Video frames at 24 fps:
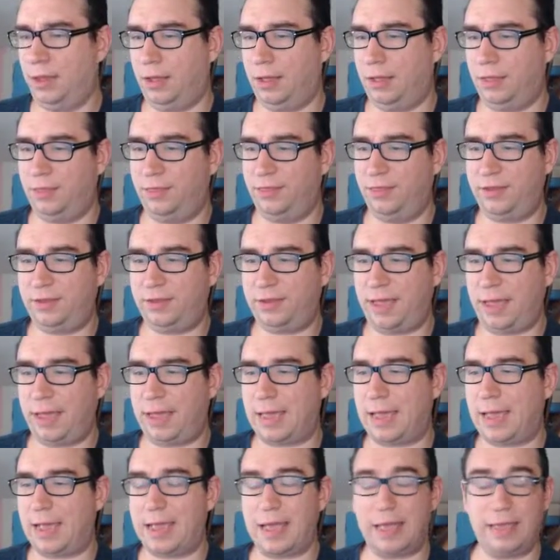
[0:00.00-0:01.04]
This
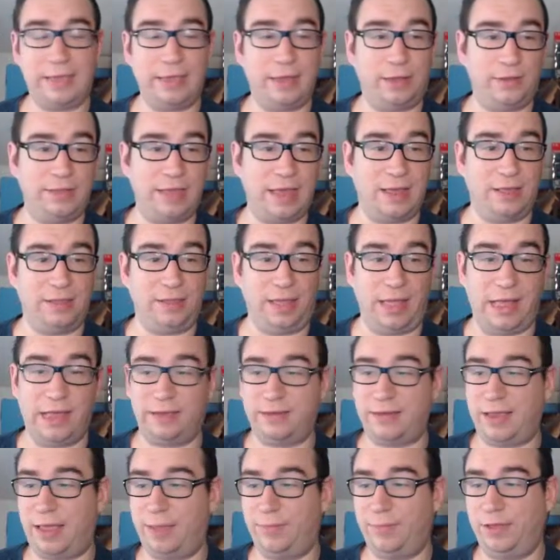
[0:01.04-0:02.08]
guy I got yelled at
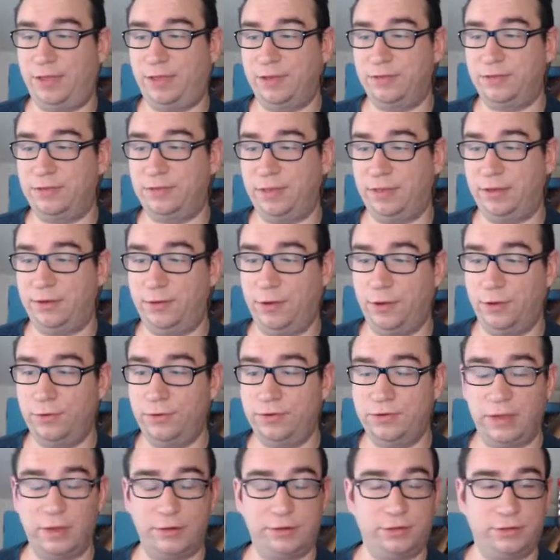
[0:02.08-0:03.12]
last time because it's like, no,
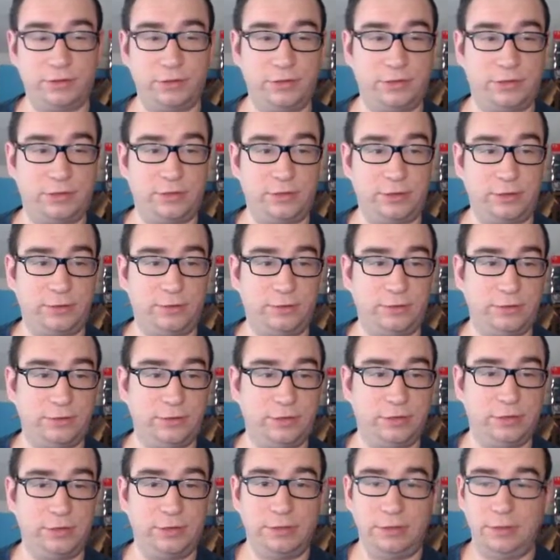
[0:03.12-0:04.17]
he's actually still...
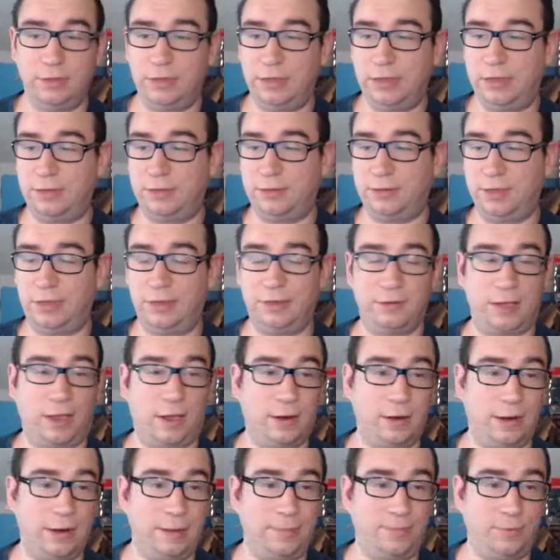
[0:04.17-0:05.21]
He's
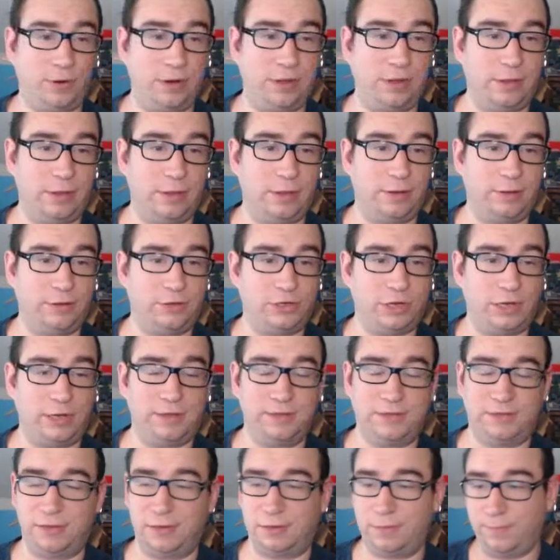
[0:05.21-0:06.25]
already pretty good,
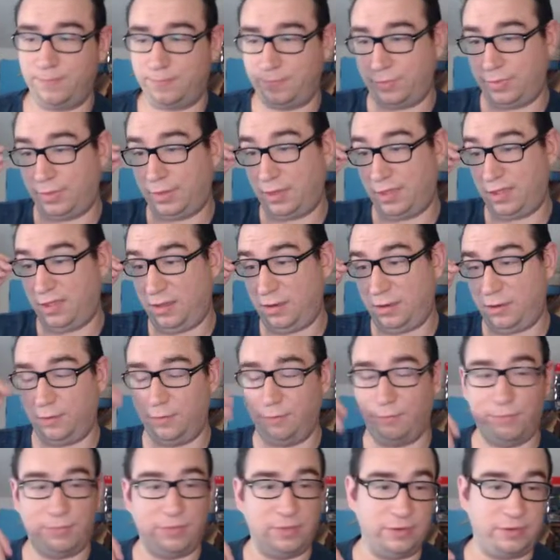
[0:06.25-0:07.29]
Chase, and,
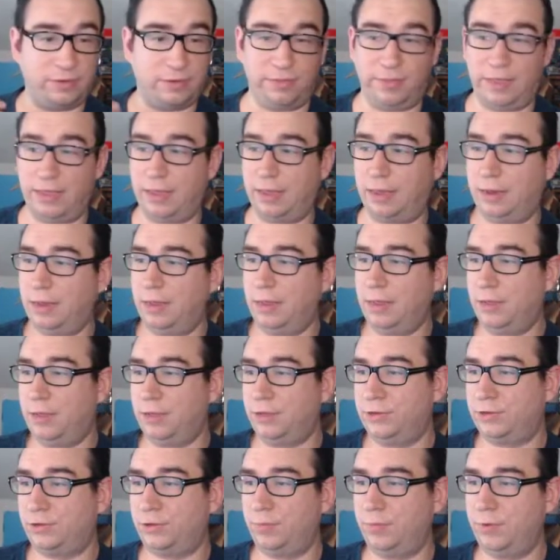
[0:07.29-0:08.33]
this and that.
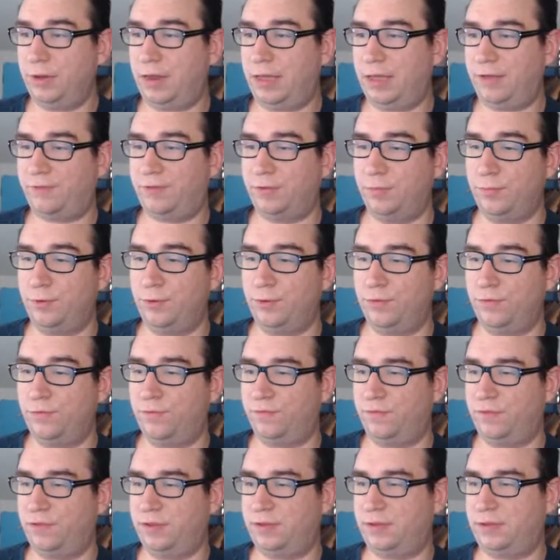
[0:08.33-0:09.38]
So I'm going to have to
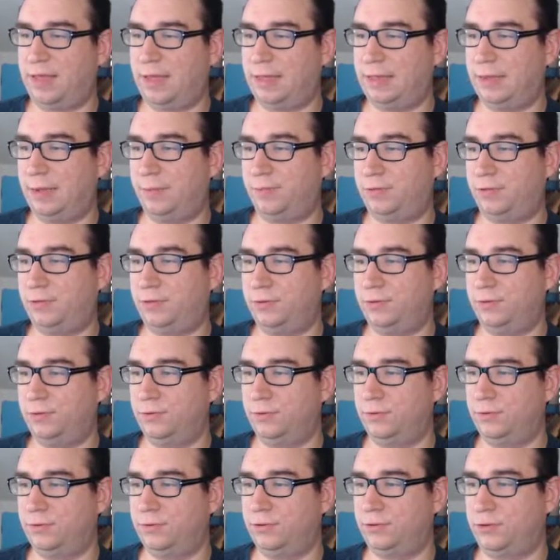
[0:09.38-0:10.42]
move this guy up
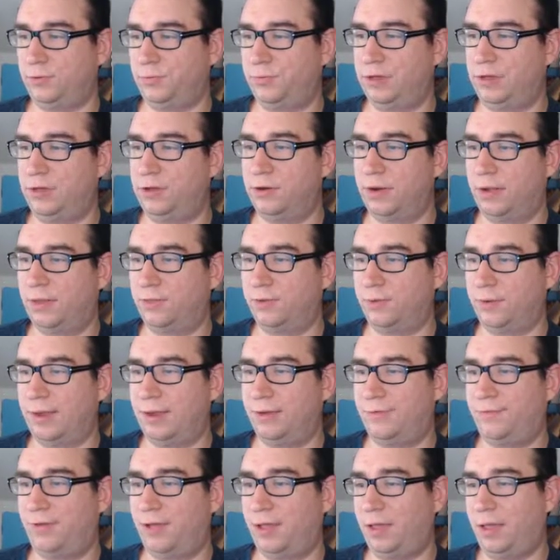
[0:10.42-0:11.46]
to... This will be good on the
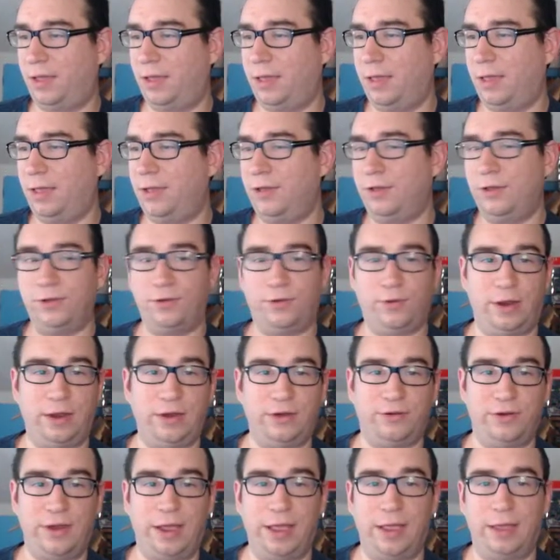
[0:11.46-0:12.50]
right fight.
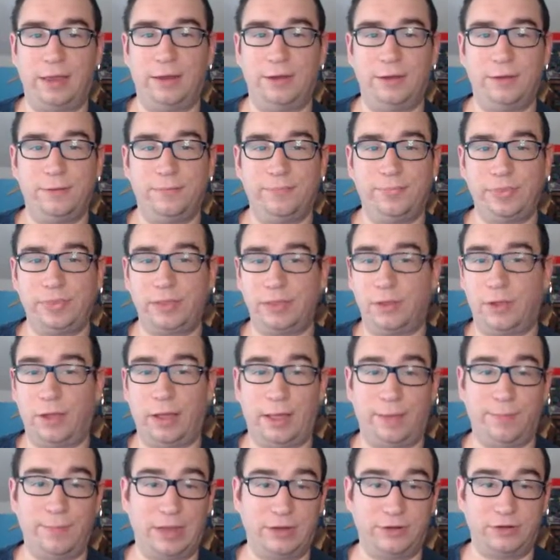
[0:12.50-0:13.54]
Great Dragon.
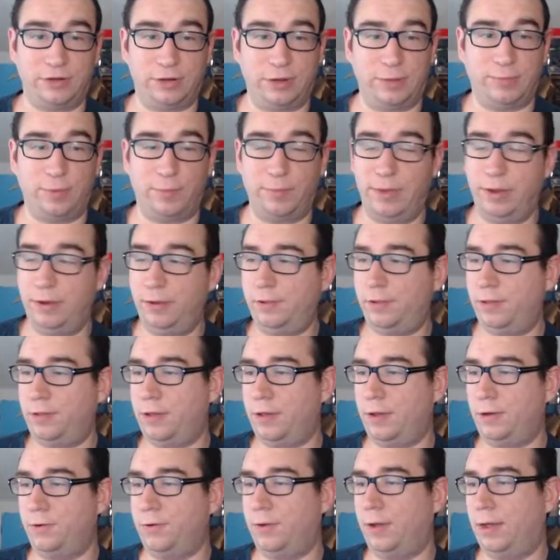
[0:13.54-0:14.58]
I mentioned him a minute
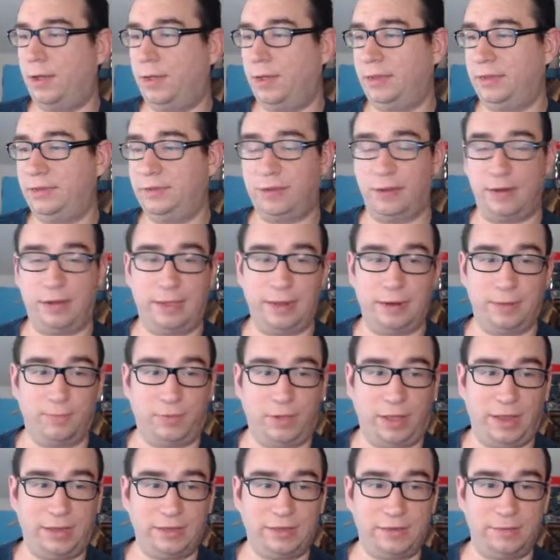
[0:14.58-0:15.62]
ago. He's going to get a
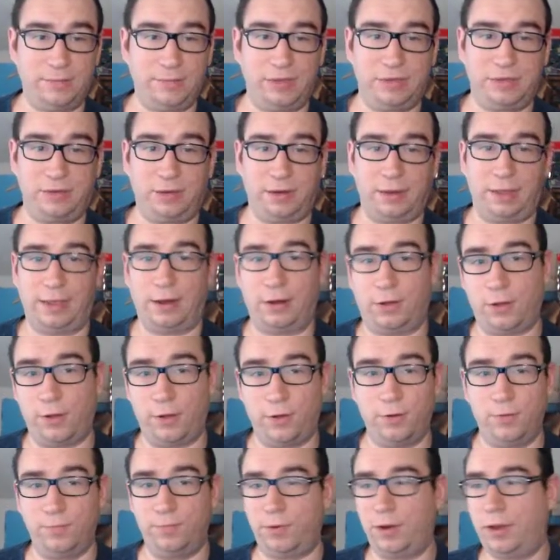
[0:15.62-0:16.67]
Blossom. He's going to get a
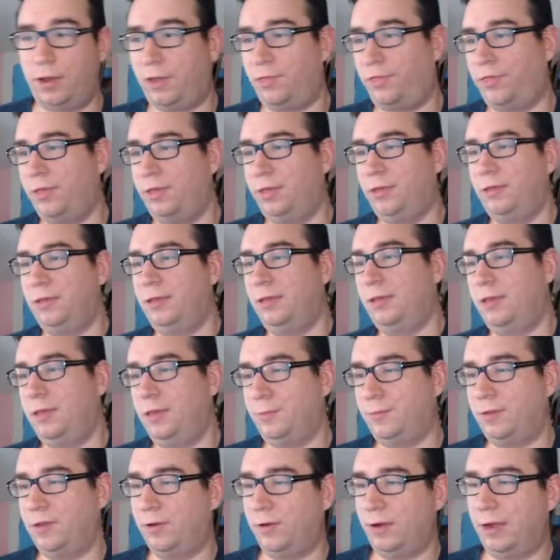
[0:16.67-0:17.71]
Cone Breath.
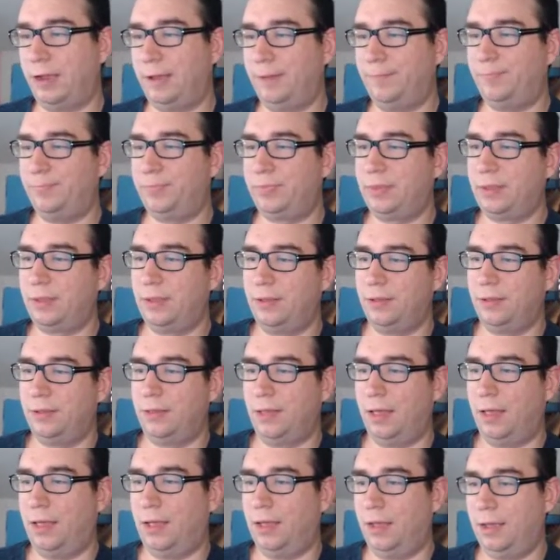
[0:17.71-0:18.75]
He'll be great.
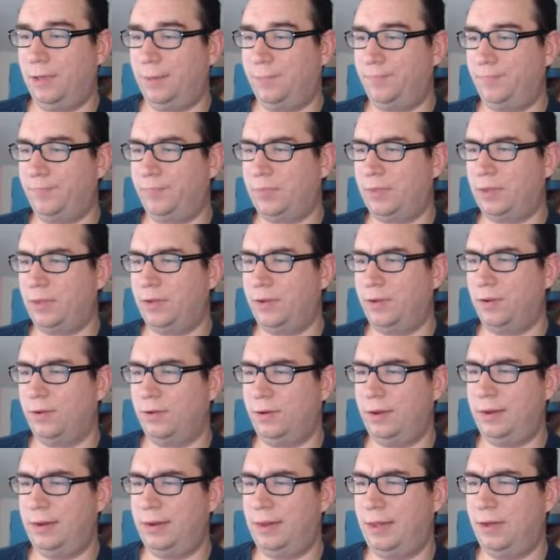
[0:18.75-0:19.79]

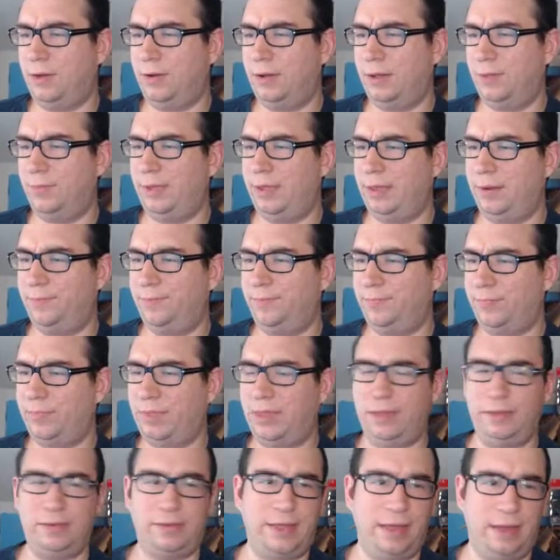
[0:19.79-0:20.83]
Right now,
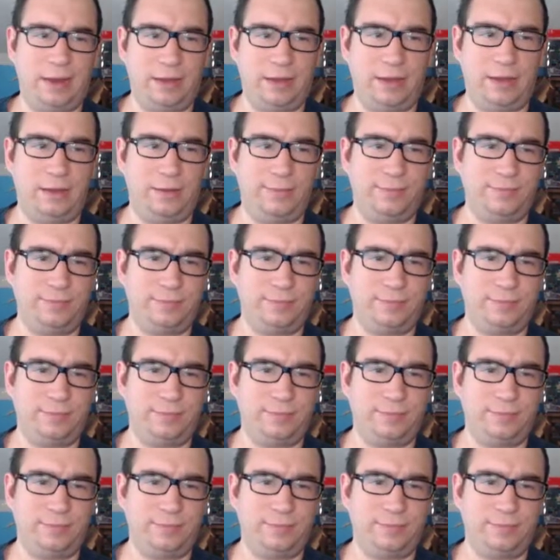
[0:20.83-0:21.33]
he's got a